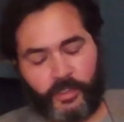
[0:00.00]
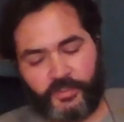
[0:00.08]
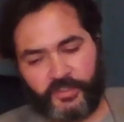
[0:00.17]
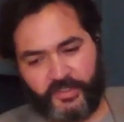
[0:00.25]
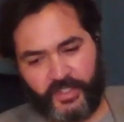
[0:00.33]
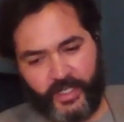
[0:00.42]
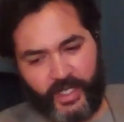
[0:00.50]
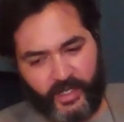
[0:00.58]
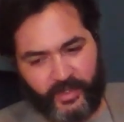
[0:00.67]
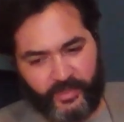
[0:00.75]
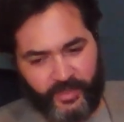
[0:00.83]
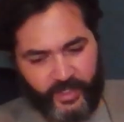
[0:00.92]
closest thing I
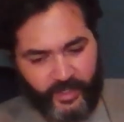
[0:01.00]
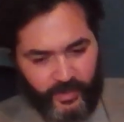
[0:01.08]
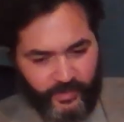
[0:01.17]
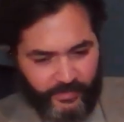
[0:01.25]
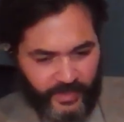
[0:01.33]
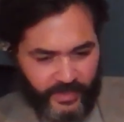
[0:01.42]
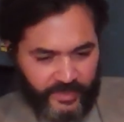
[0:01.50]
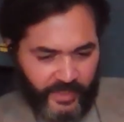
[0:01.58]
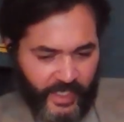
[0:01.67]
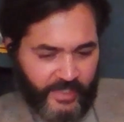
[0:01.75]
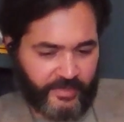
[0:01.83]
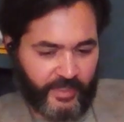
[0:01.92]
can think of is
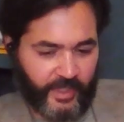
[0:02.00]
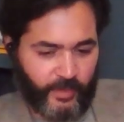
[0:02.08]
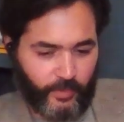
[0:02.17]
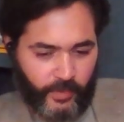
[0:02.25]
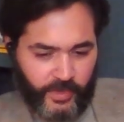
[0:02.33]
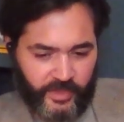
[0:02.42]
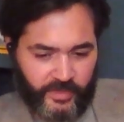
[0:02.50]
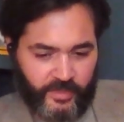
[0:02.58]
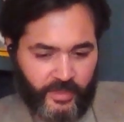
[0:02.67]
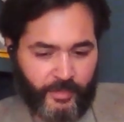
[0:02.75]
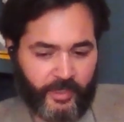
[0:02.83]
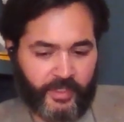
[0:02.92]
ASET, which is
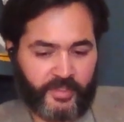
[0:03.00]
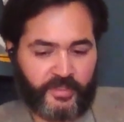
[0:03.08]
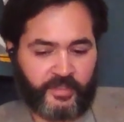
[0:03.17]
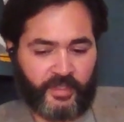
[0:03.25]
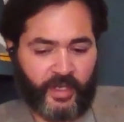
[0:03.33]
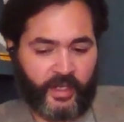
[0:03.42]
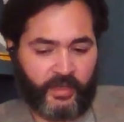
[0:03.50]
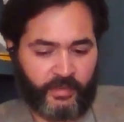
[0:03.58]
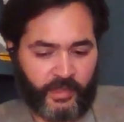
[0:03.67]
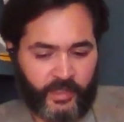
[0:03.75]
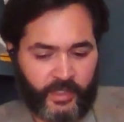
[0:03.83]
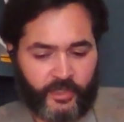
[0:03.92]
the American Society
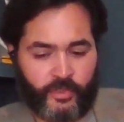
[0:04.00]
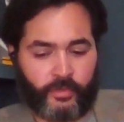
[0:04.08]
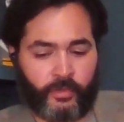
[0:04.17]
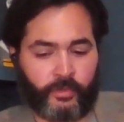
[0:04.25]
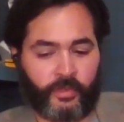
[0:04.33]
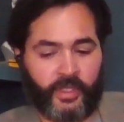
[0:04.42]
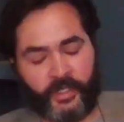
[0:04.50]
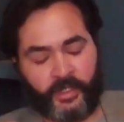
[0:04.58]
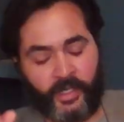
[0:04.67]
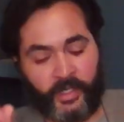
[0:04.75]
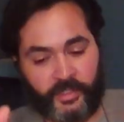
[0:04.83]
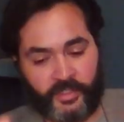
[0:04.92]
of Electro
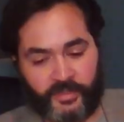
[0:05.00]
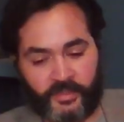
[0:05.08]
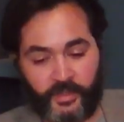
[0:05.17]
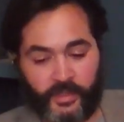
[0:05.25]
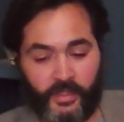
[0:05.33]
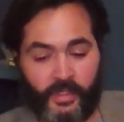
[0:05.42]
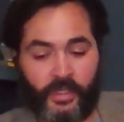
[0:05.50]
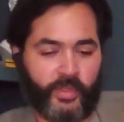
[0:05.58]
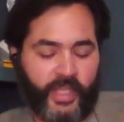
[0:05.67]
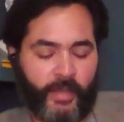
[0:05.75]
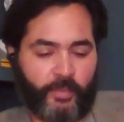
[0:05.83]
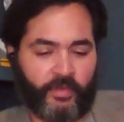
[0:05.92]
Neurotechnologists.
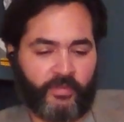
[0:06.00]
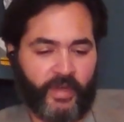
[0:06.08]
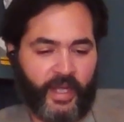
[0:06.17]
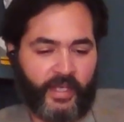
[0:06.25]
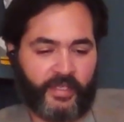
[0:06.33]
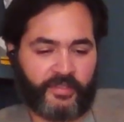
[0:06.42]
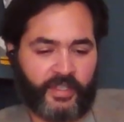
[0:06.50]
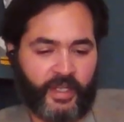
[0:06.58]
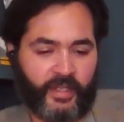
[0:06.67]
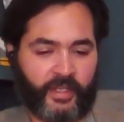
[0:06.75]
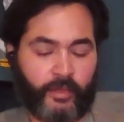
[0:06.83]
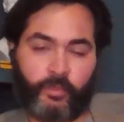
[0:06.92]
What they provide is
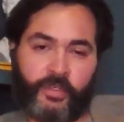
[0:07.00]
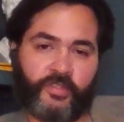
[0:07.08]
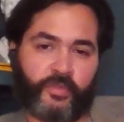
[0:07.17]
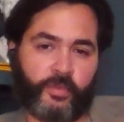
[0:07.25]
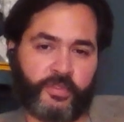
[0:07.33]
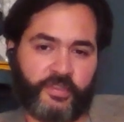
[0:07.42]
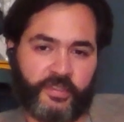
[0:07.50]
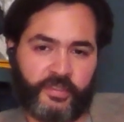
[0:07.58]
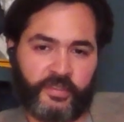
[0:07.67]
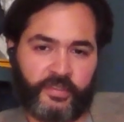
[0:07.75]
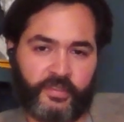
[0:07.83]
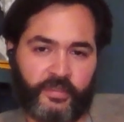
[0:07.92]
kind of like
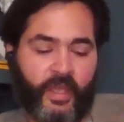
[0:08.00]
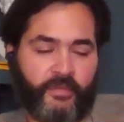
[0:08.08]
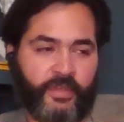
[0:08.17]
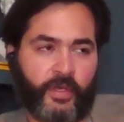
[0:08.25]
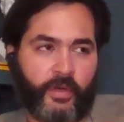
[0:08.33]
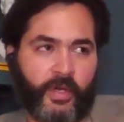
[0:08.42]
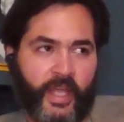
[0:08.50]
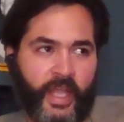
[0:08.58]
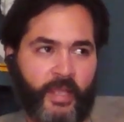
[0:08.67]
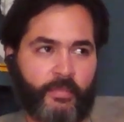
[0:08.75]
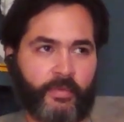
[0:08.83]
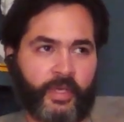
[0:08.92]
resources. If you go to
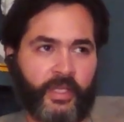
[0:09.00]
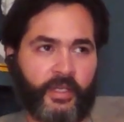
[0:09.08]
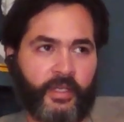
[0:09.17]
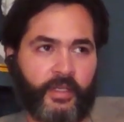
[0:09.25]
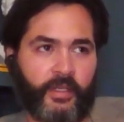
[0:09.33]
ABRIT